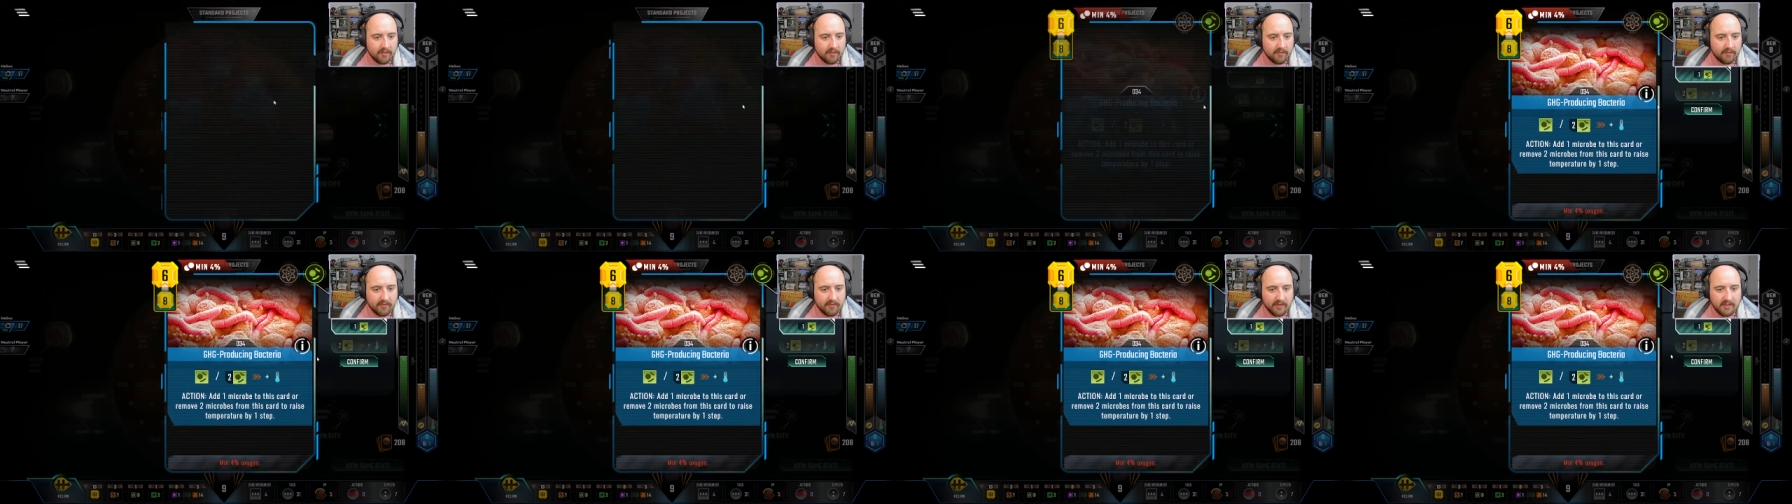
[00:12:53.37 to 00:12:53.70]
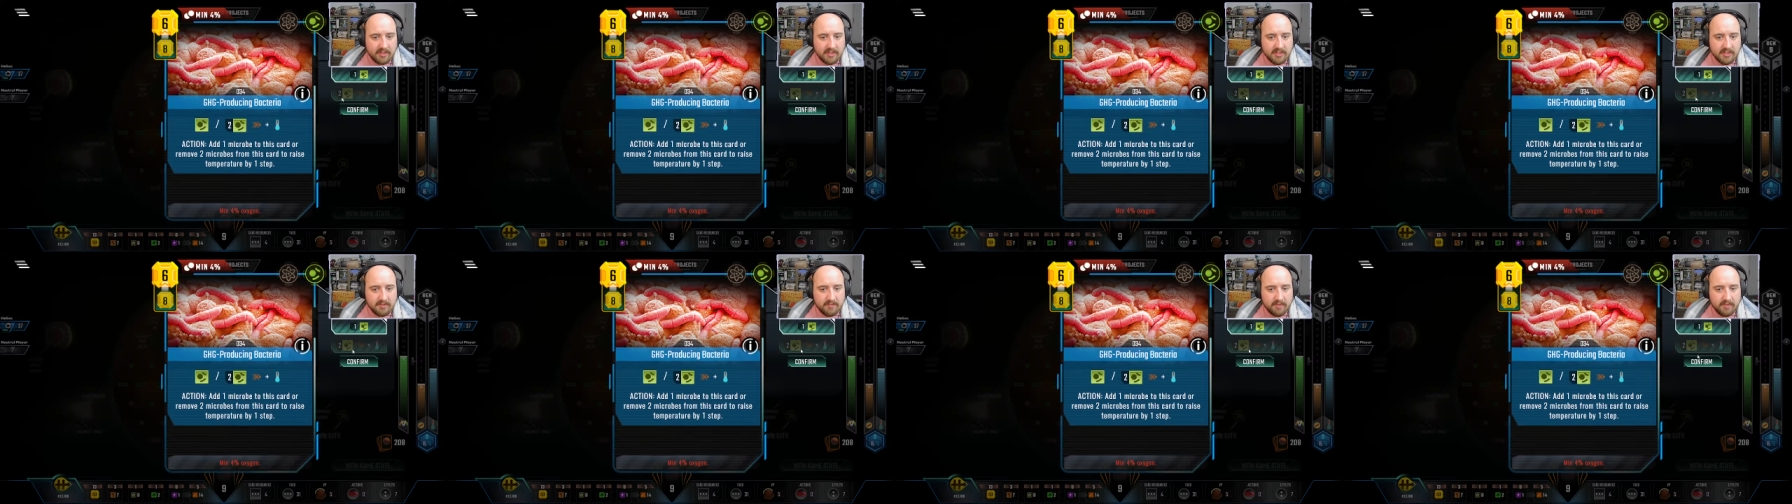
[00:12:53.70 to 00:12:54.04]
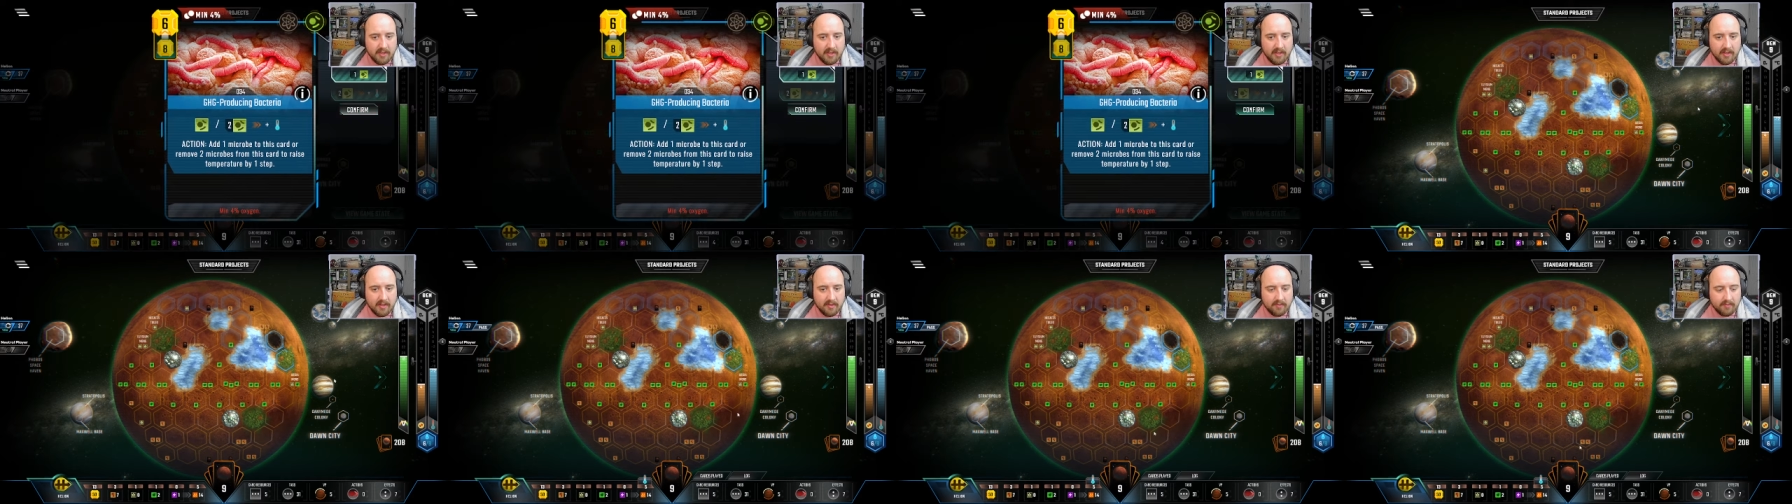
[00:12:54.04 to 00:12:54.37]
Venus
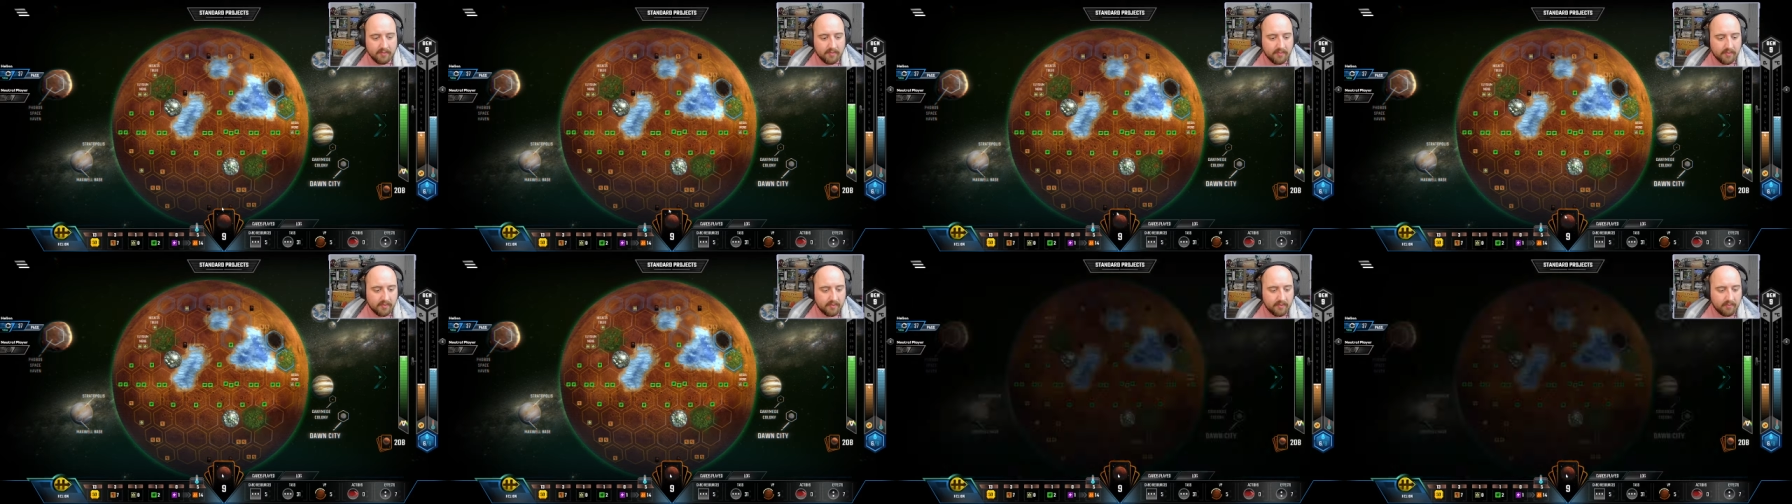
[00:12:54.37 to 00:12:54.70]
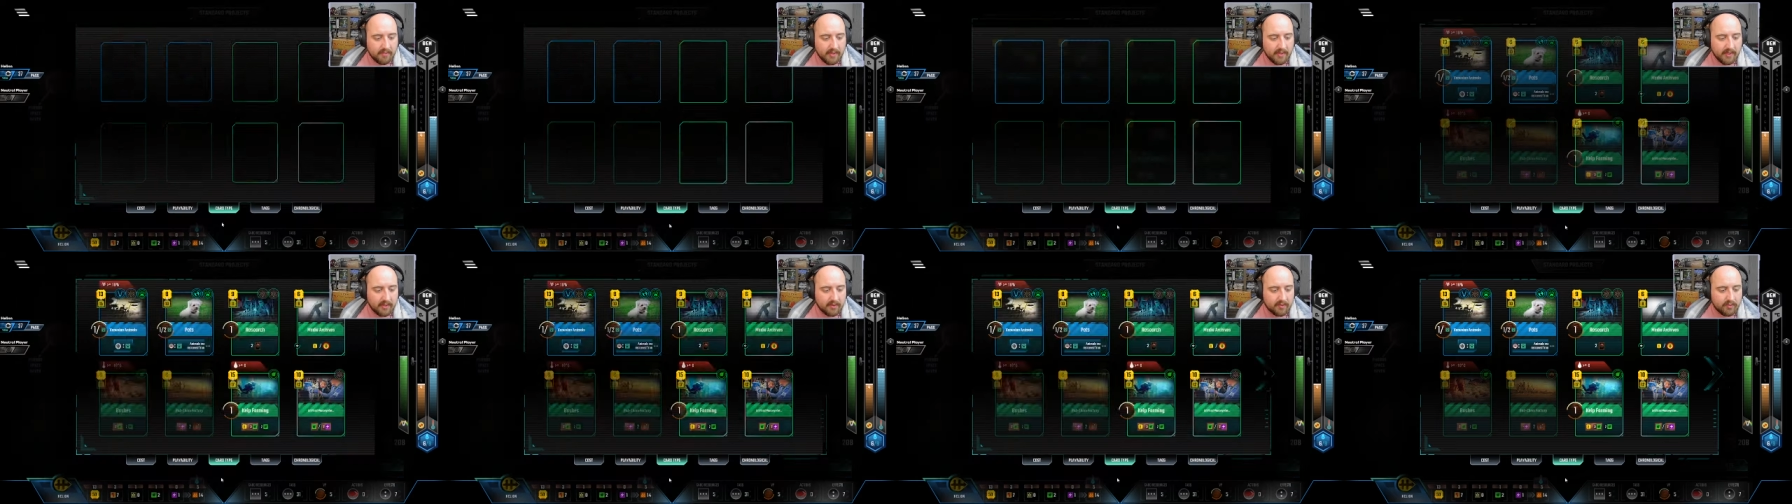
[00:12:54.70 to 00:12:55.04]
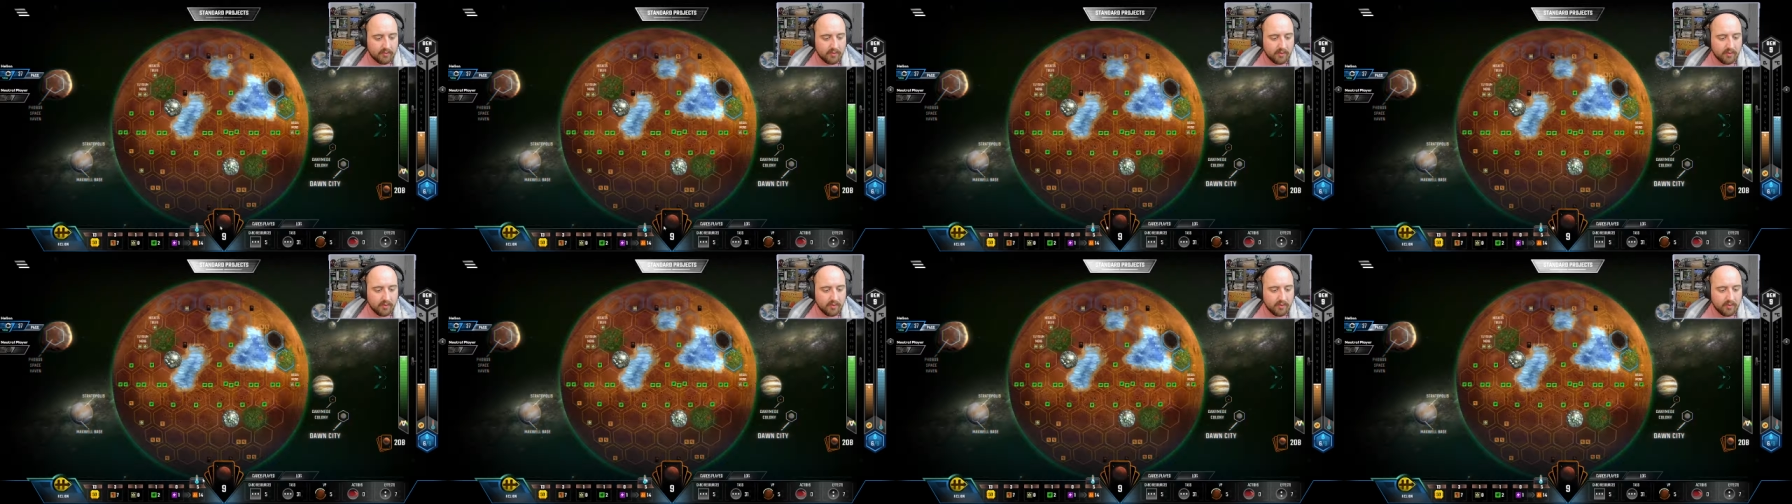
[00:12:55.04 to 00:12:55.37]
bump,
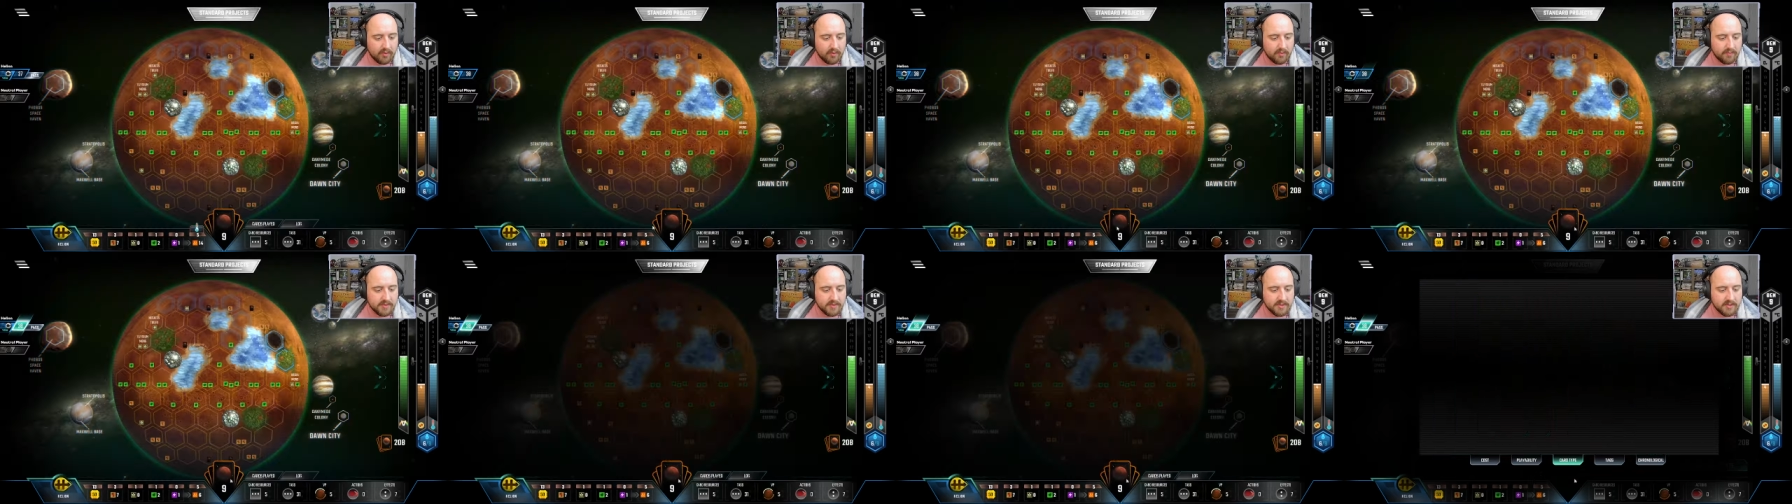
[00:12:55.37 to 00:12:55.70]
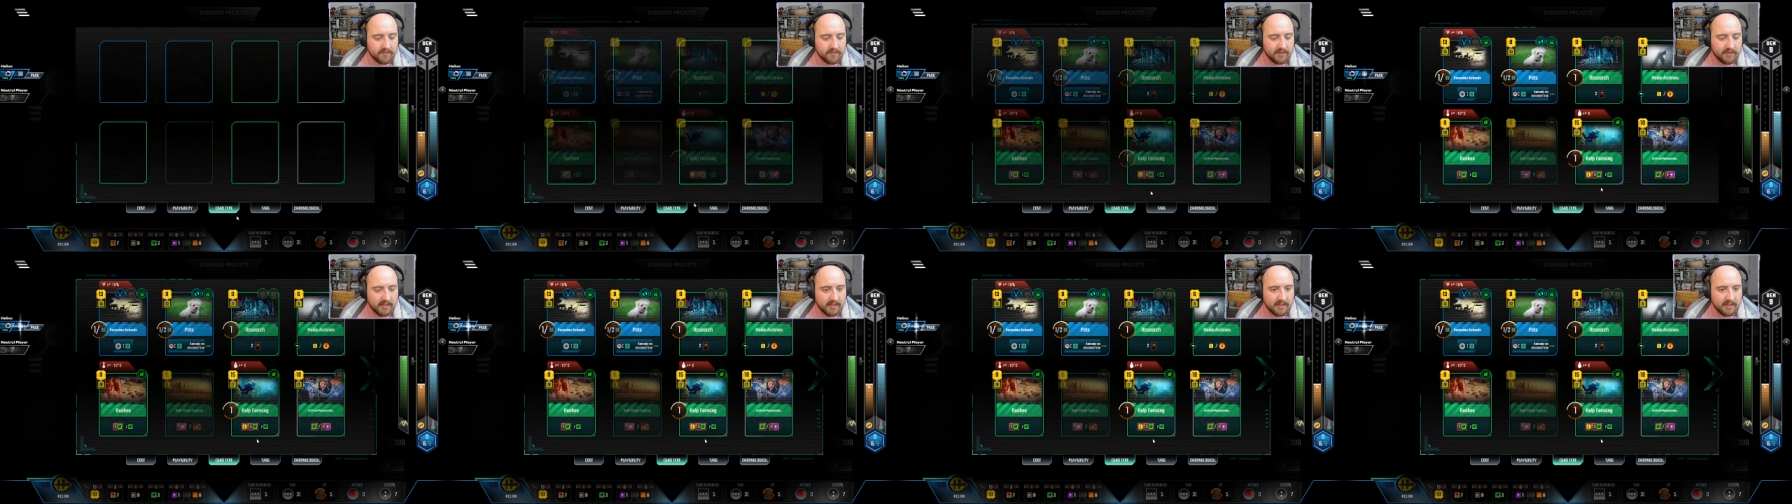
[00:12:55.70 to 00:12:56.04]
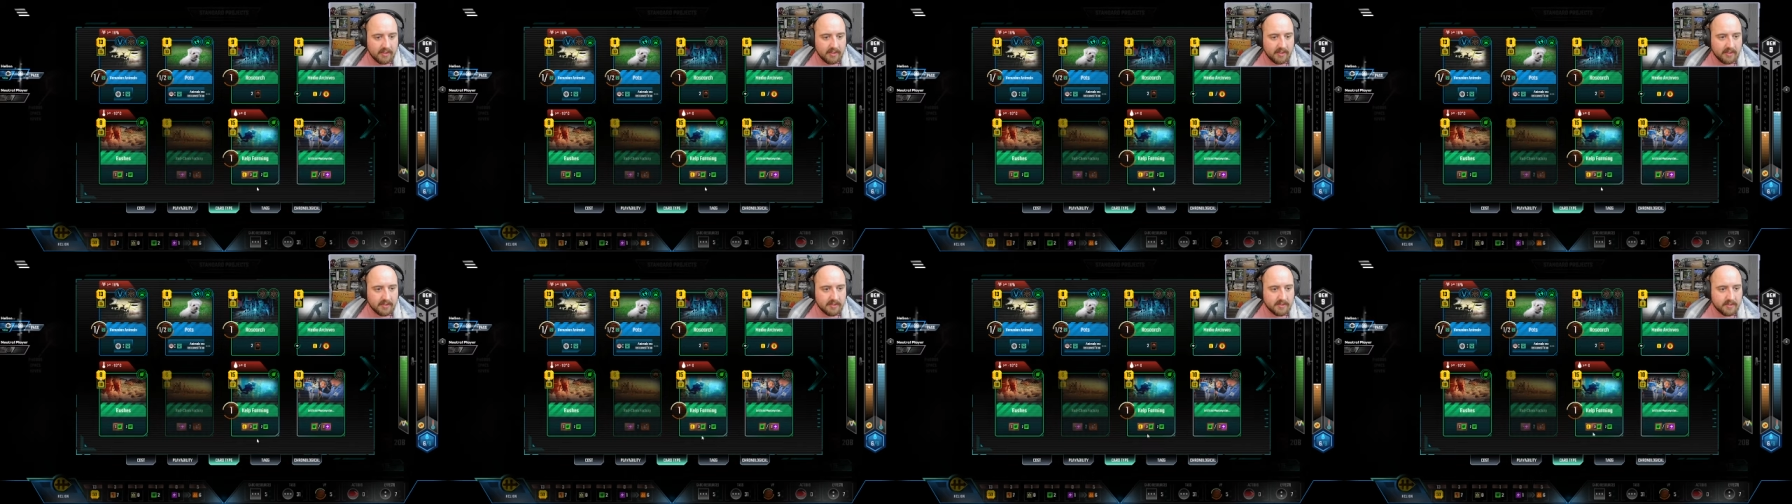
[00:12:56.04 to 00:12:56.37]
microbes,
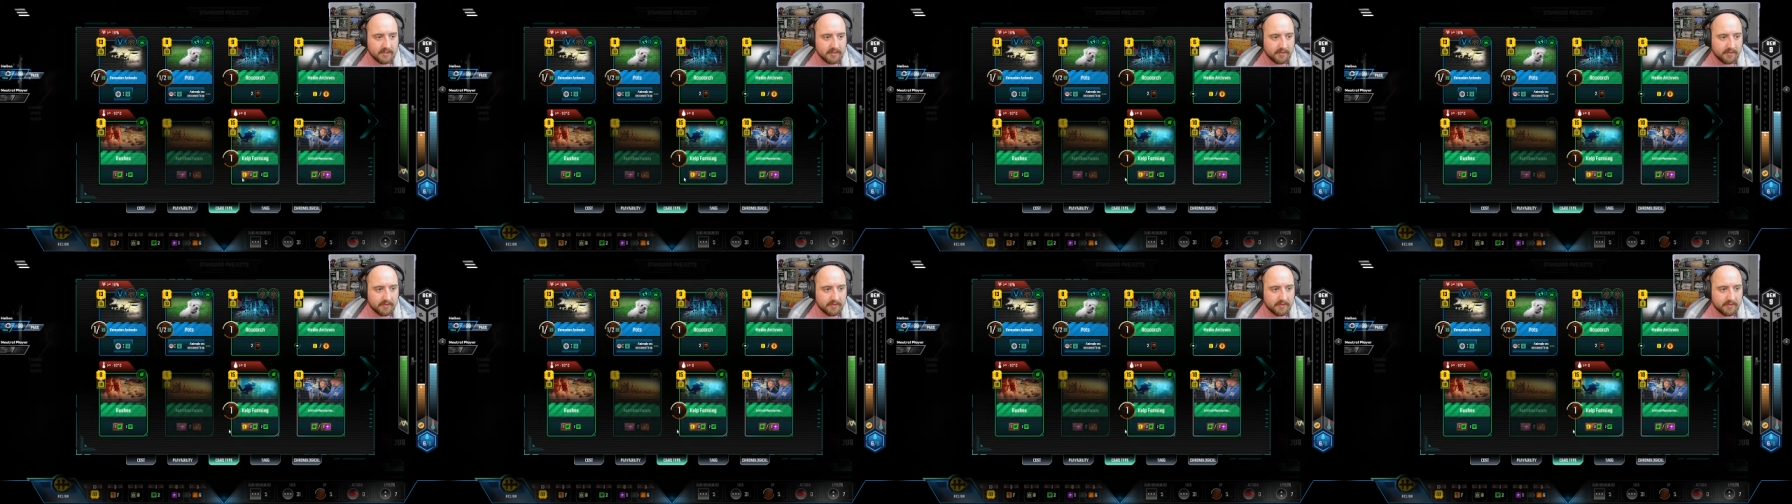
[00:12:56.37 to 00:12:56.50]
heat.